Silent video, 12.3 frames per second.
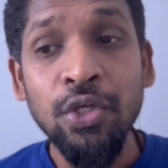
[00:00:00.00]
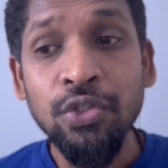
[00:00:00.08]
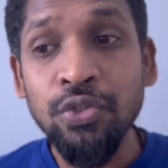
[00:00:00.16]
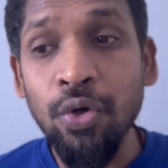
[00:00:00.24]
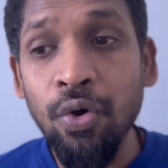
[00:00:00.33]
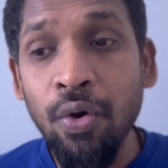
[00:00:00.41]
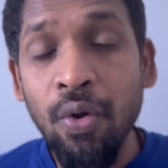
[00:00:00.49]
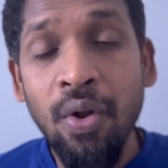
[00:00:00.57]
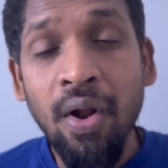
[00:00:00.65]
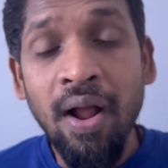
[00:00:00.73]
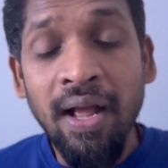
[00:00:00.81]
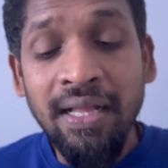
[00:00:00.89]

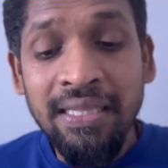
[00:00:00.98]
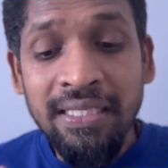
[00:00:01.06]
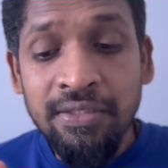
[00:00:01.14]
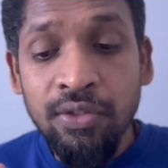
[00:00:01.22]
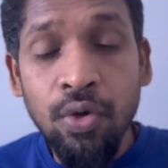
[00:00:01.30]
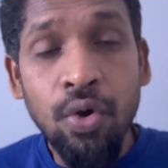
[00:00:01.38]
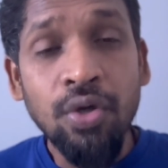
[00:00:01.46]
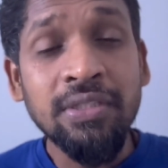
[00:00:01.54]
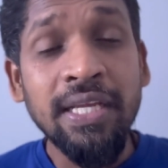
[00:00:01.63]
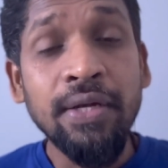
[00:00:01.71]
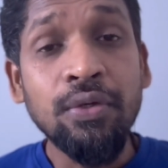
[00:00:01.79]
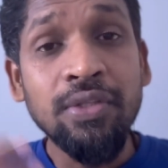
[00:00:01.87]
So this goes
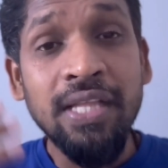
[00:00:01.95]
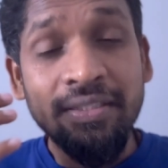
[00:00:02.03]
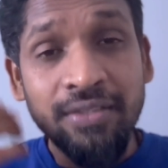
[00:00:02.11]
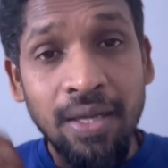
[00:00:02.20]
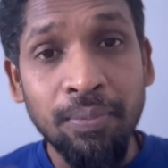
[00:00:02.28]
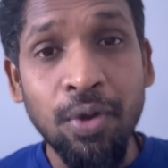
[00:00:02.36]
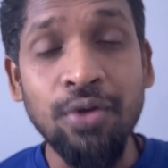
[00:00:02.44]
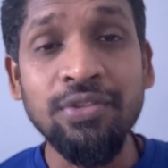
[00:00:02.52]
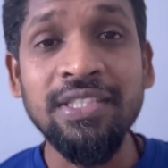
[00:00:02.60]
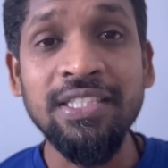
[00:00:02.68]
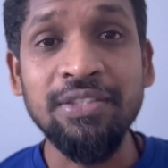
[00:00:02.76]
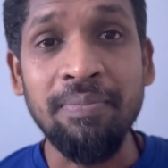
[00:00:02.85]
into their
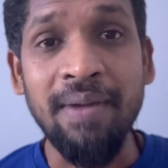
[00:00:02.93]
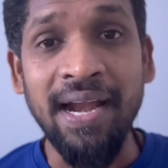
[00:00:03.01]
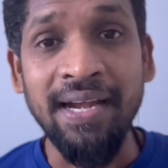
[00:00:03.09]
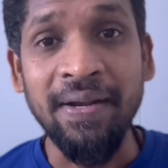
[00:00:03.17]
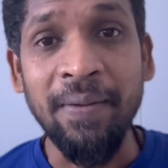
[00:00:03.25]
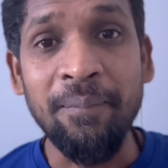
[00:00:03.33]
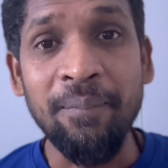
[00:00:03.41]
subconscious mind,